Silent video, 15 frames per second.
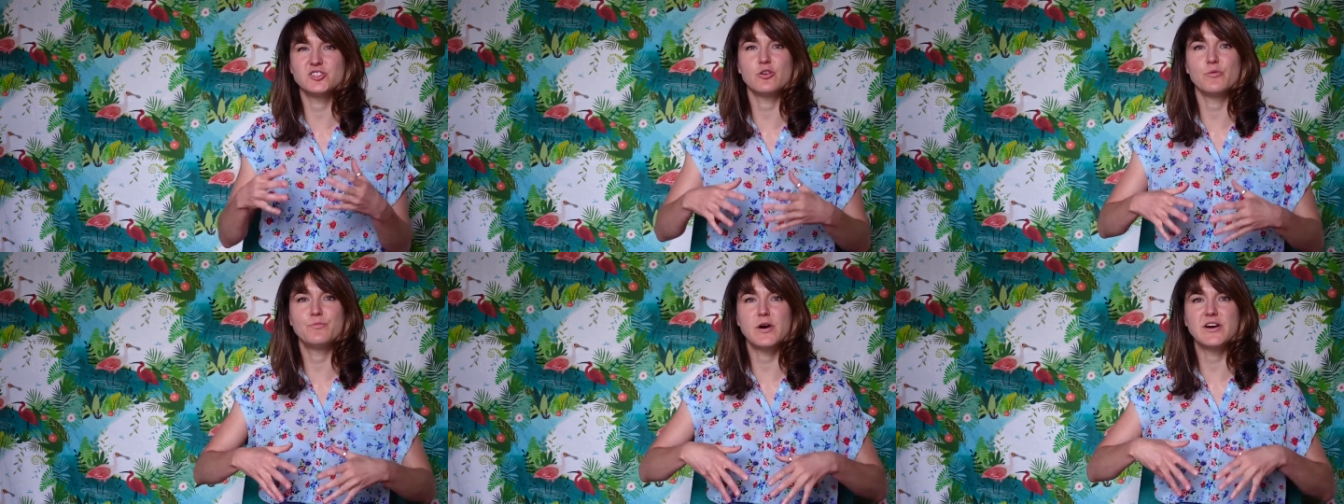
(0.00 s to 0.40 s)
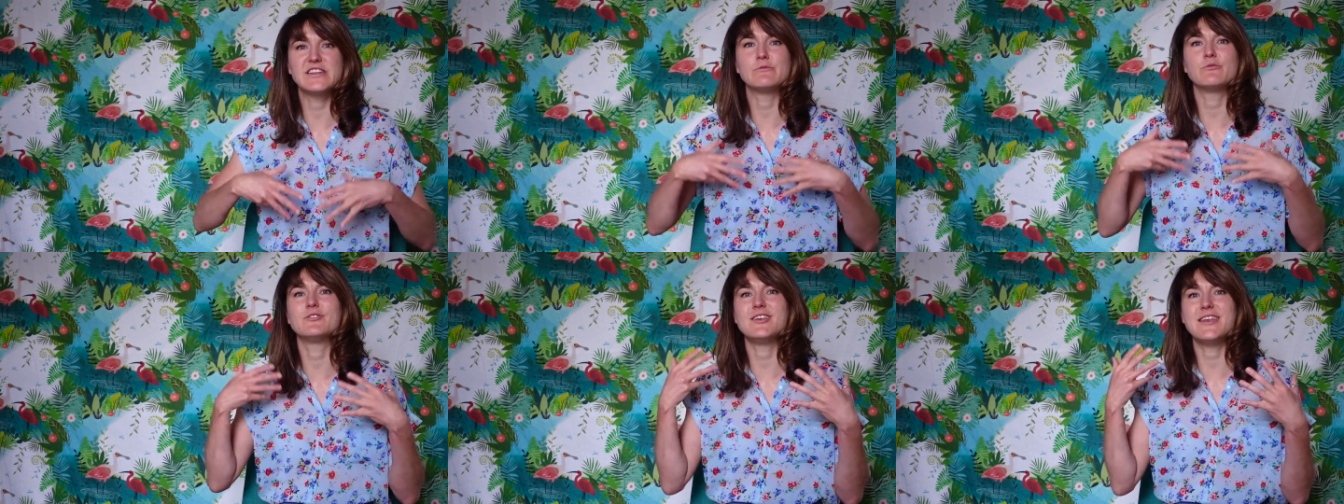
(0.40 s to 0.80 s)
your
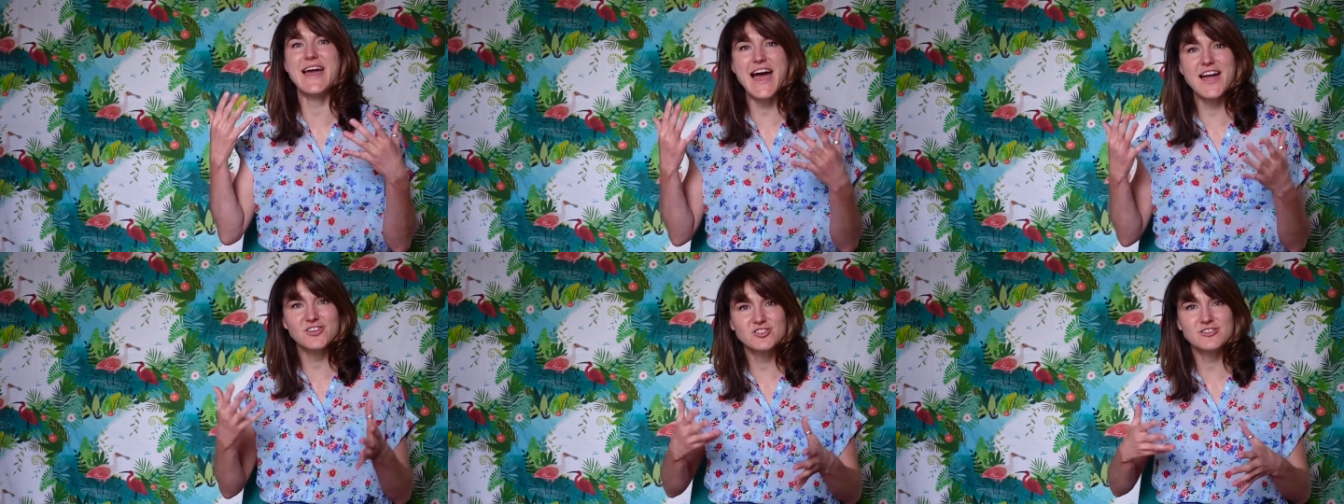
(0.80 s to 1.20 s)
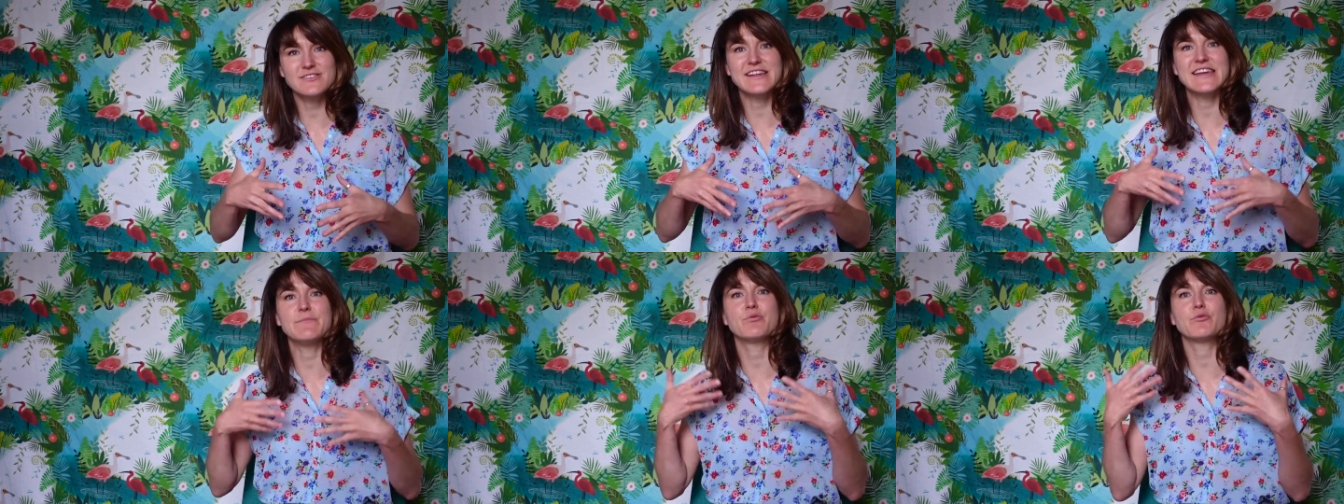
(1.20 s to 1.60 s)
body will
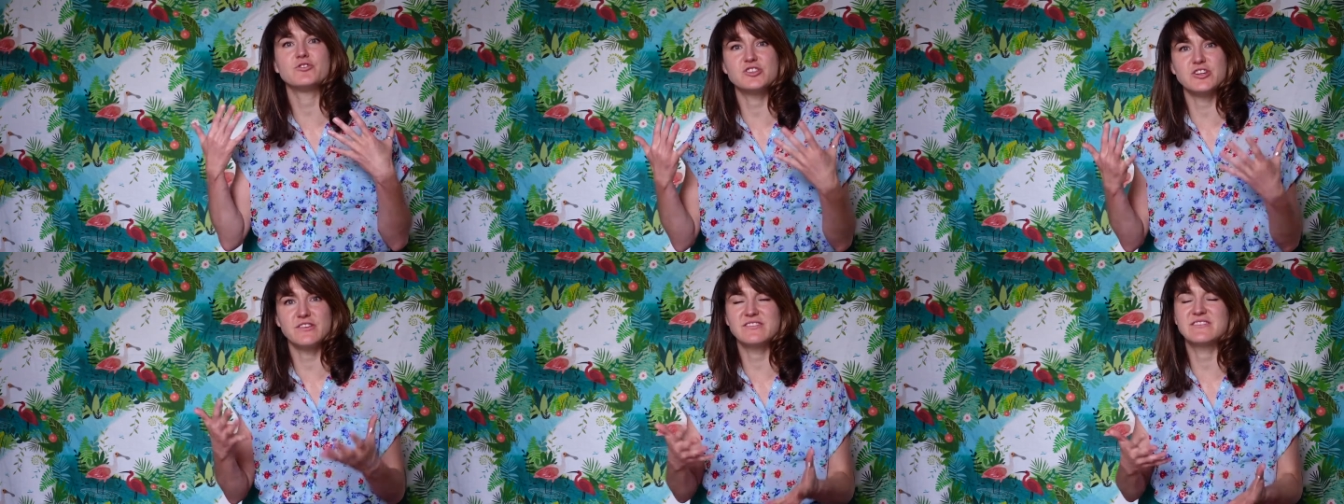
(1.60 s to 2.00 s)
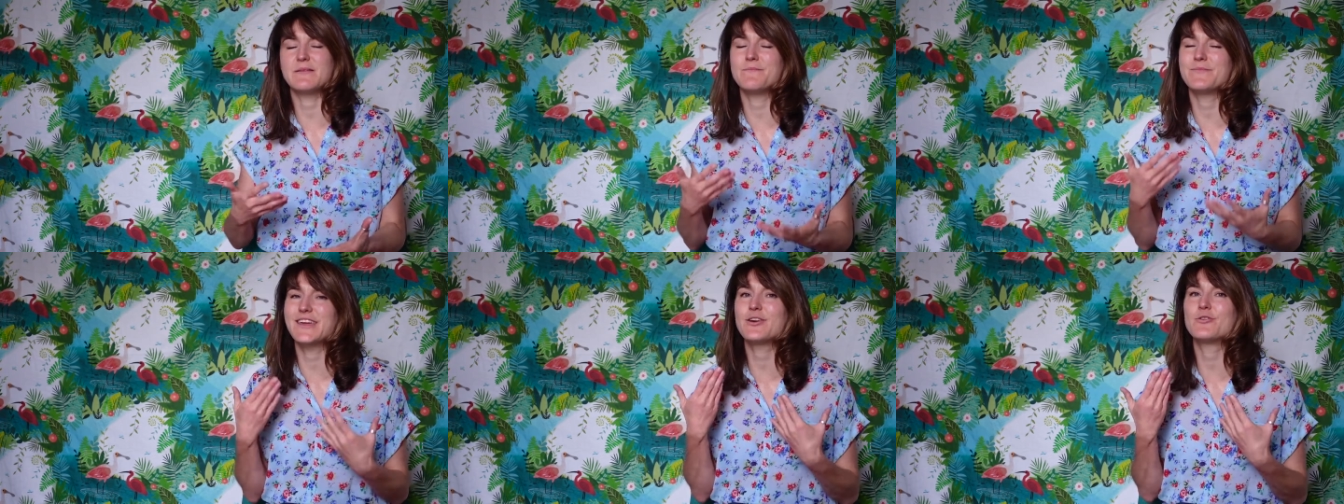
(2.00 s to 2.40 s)
naturally produce
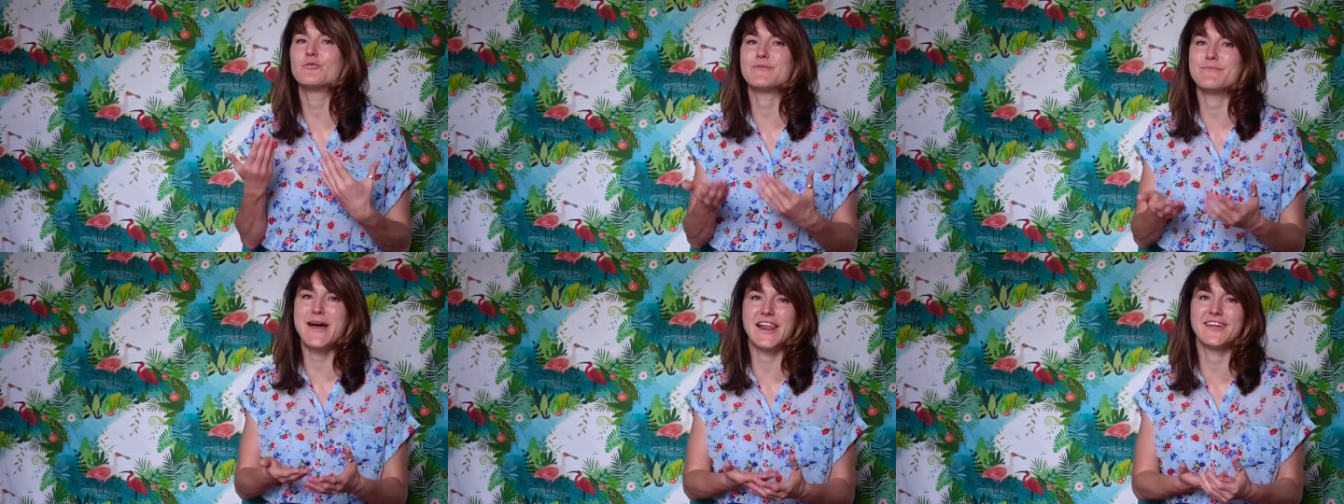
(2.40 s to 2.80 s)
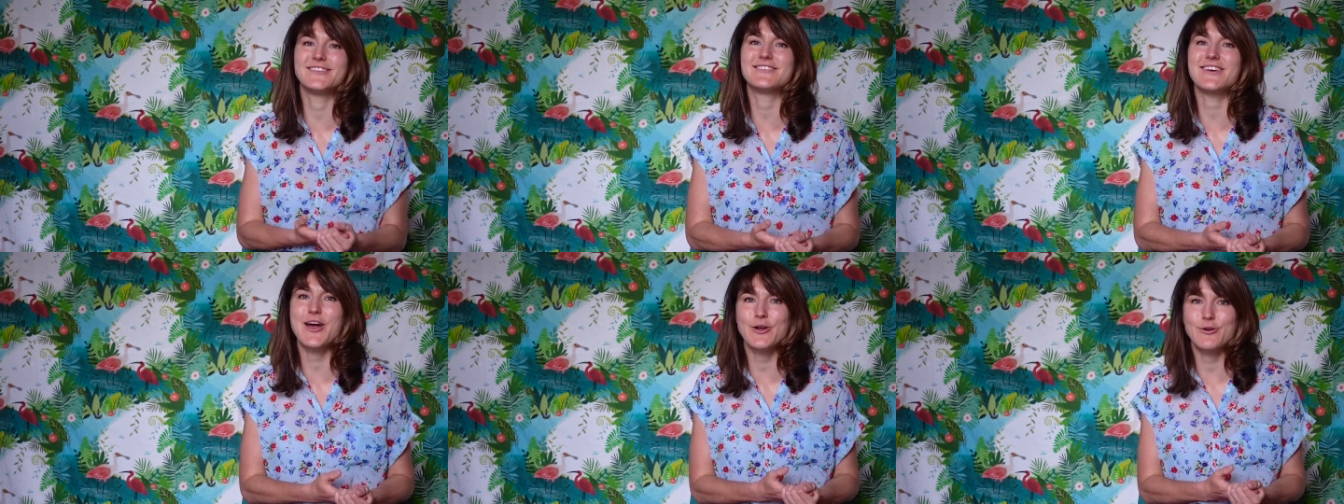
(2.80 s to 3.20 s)
something called
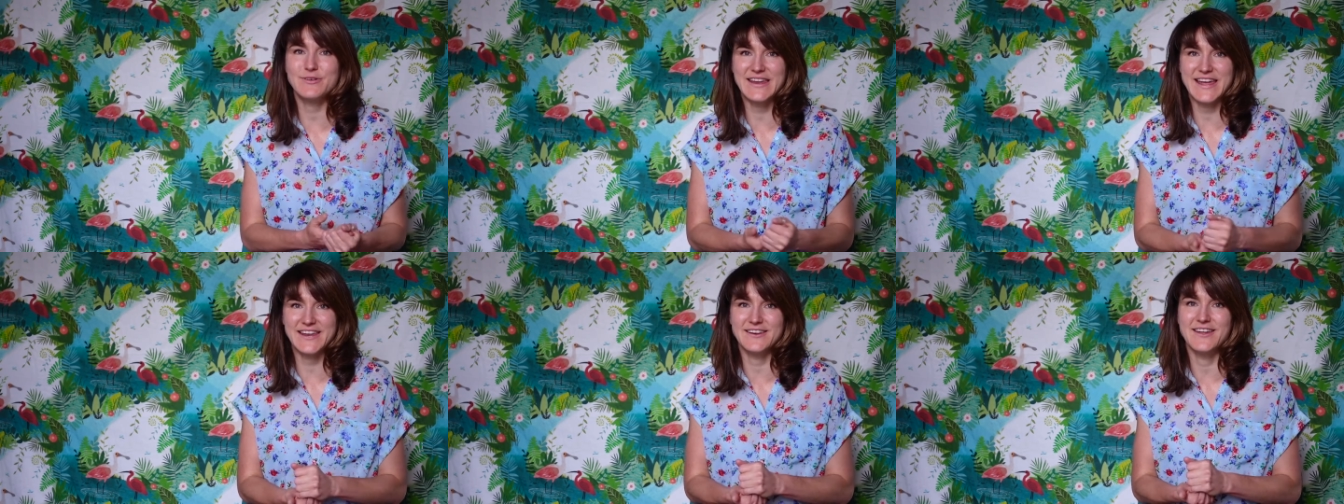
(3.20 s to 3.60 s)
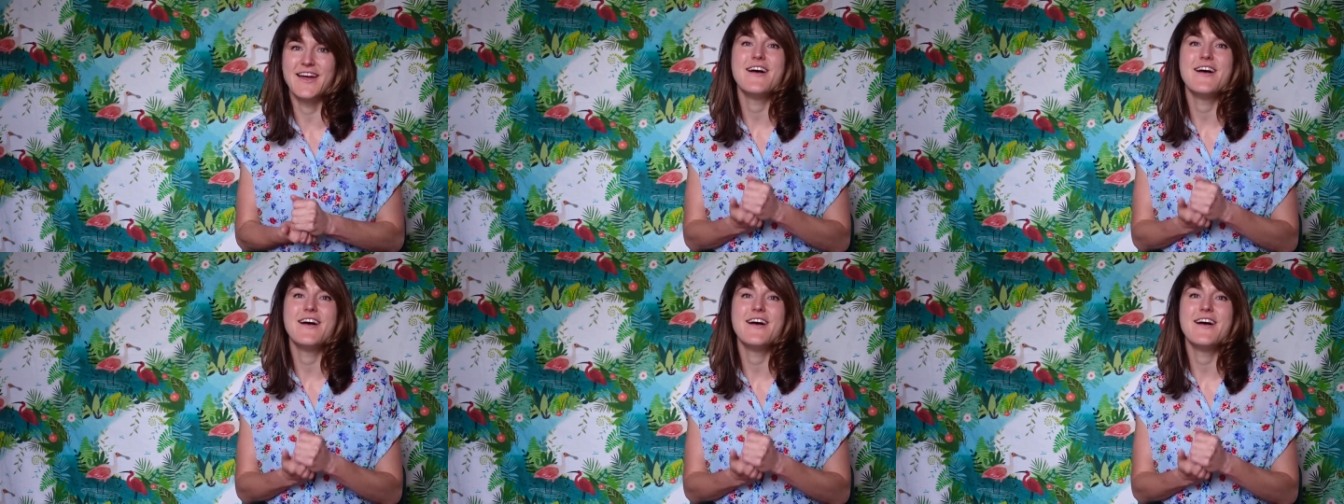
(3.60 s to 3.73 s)
melatonin,